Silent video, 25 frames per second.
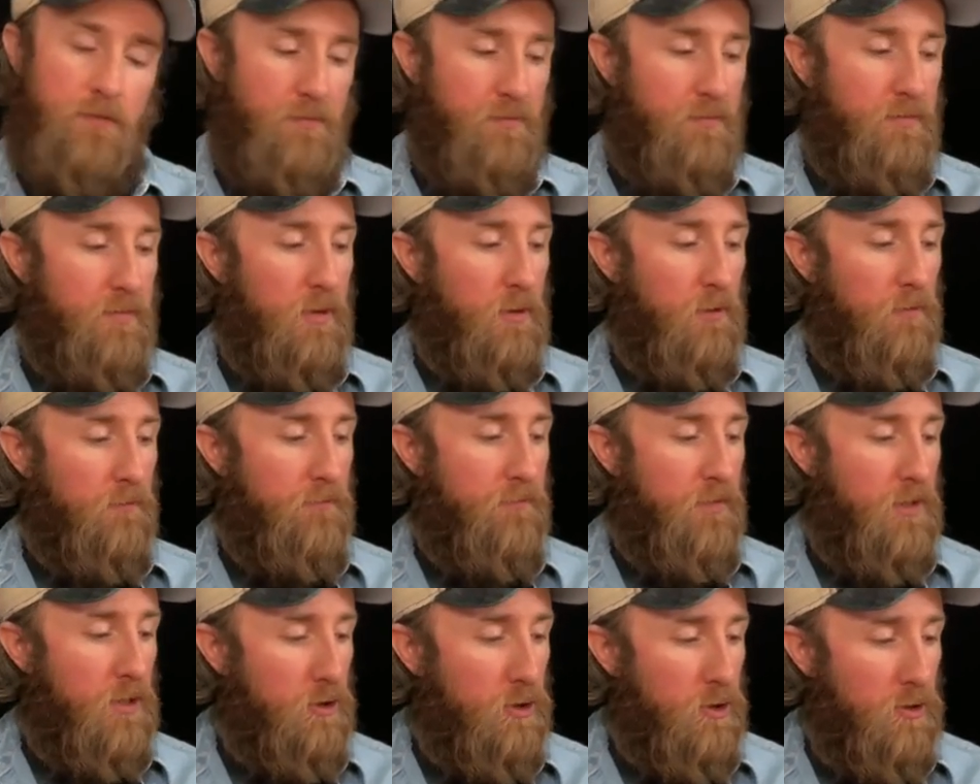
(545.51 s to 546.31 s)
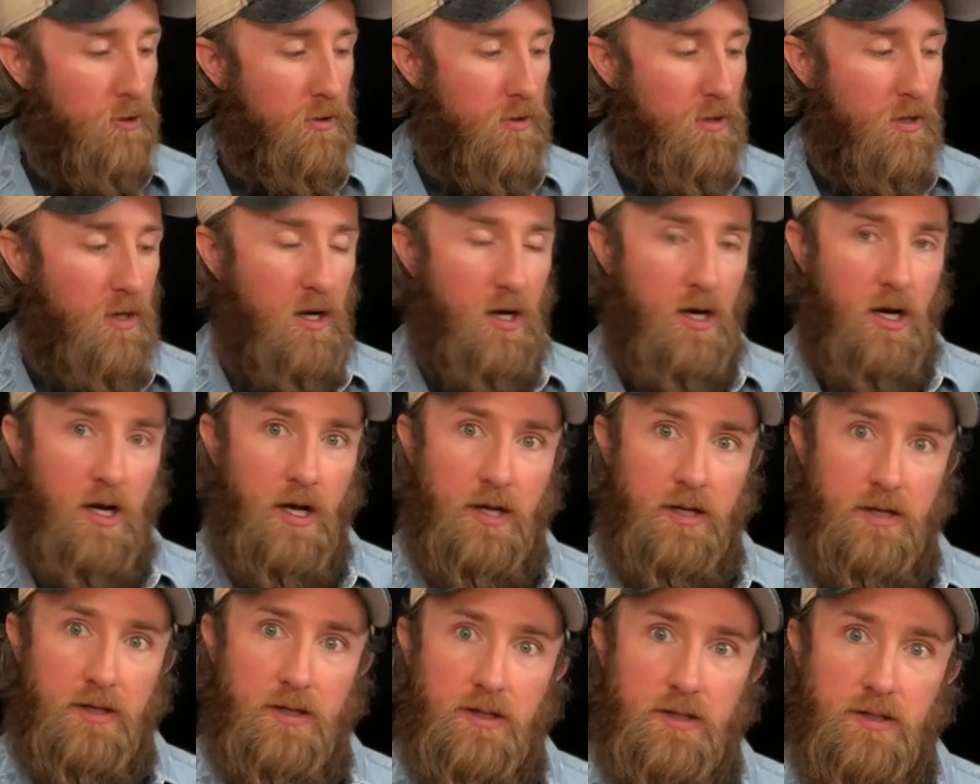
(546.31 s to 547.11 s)
middle finger
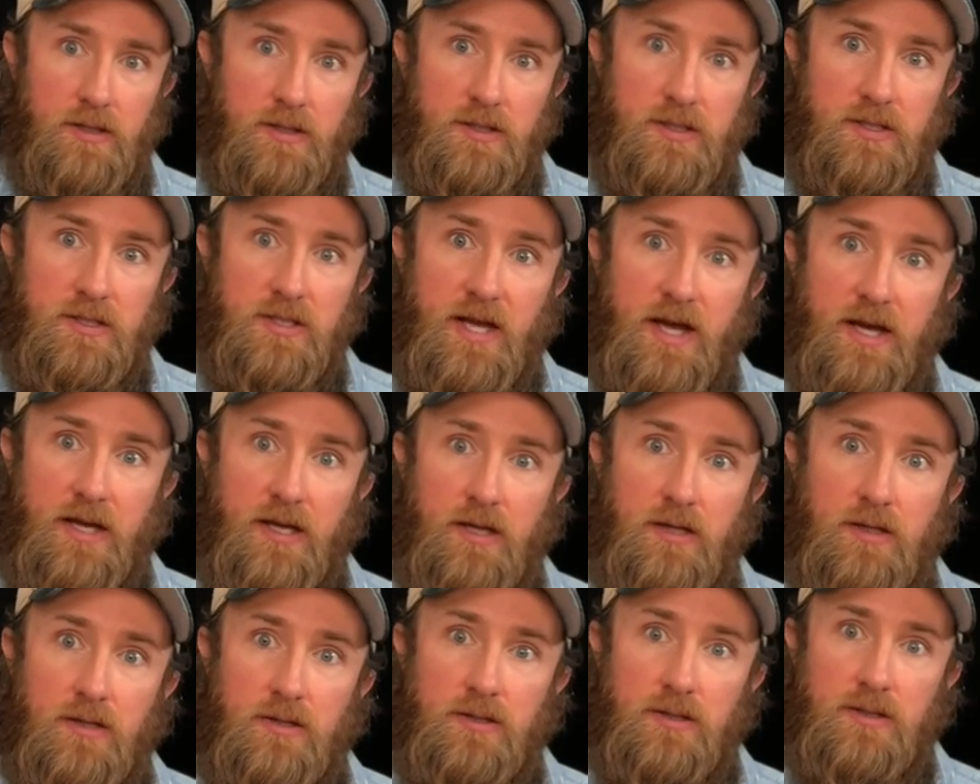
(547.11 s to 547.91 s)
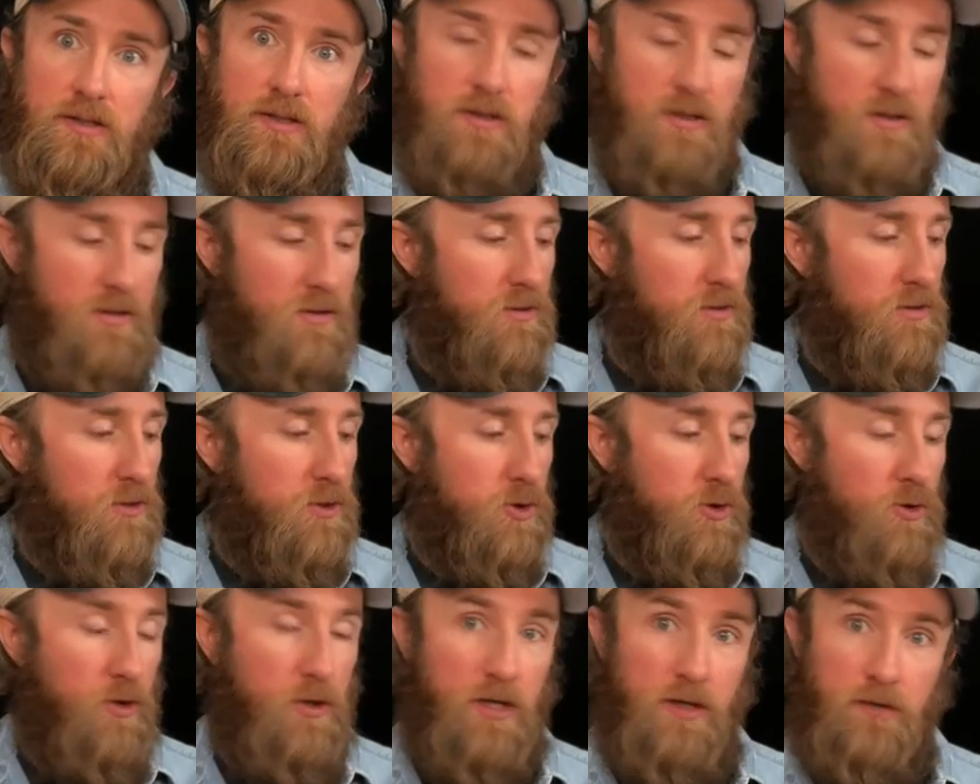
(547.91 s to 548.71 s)
on 2nd
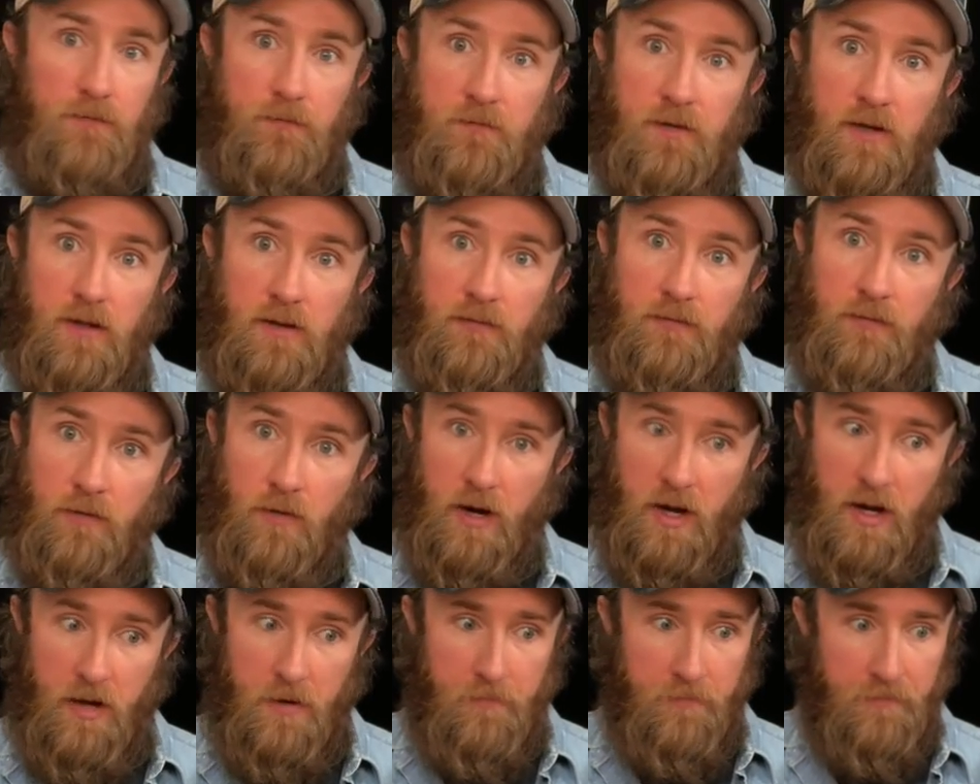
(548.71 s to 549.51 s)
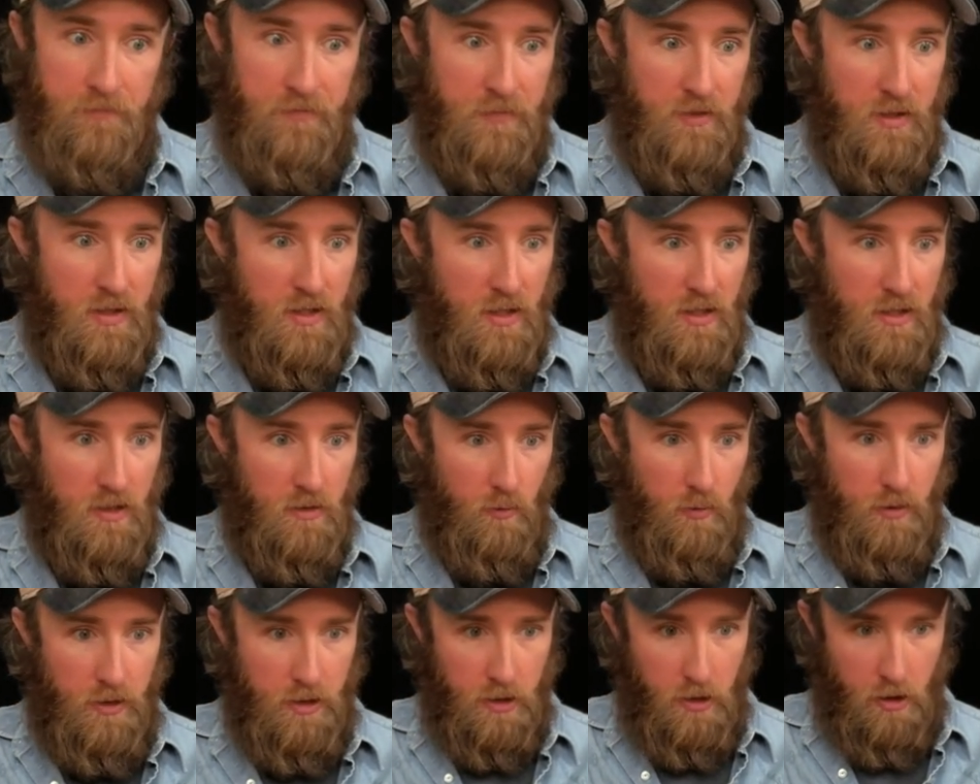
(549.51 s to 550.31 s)
string, 5th fret, and
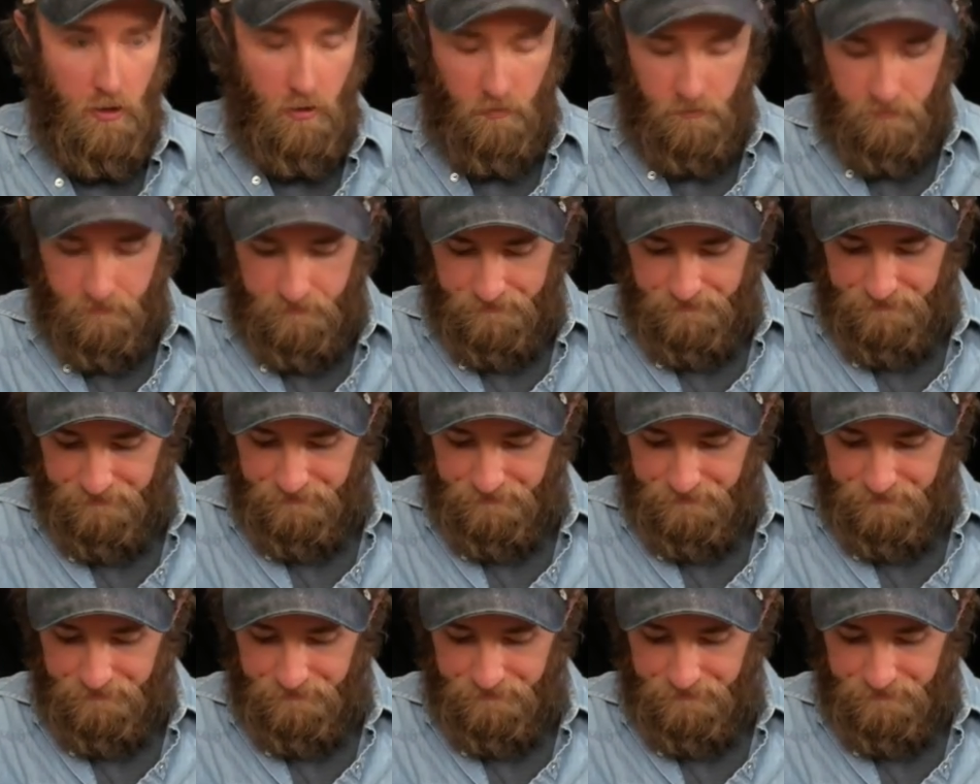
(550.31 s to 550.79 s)
then we go.